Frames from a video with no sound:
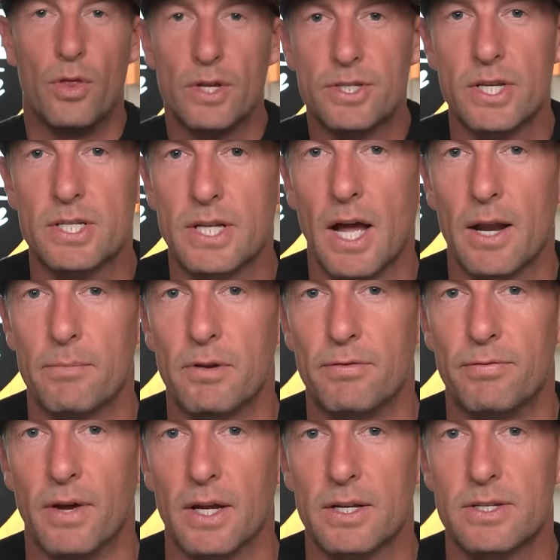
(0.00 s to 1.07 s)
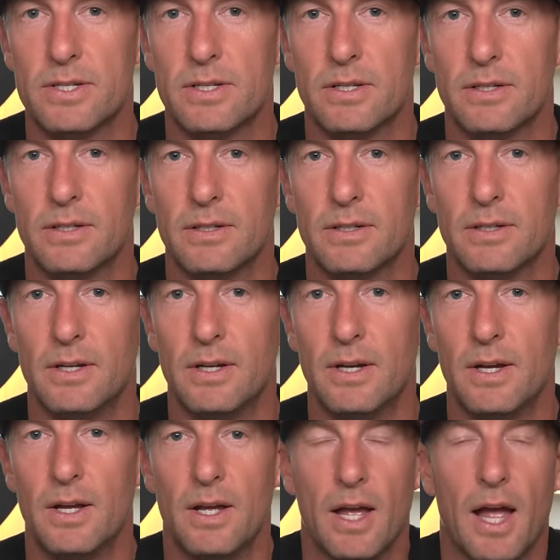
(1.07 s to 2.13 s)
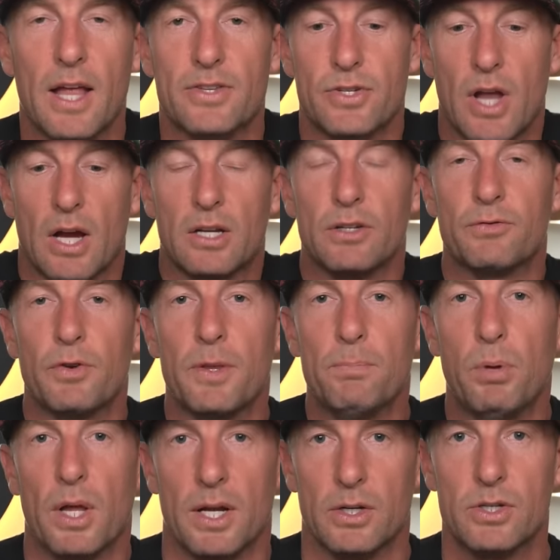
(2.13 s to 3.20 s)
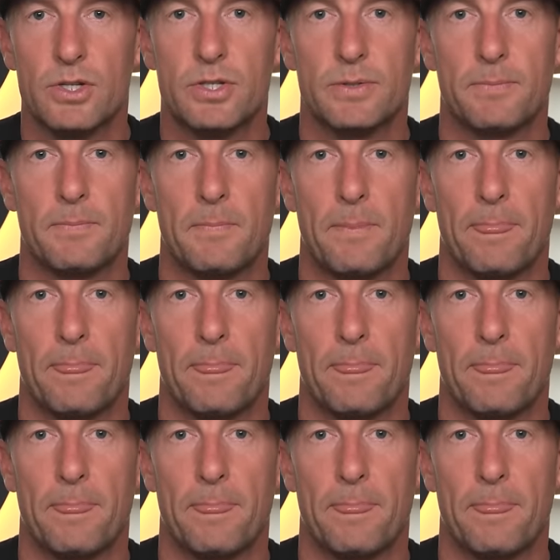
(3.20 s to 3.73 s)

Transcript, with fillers: This has got to be fixed. It's not good for the players.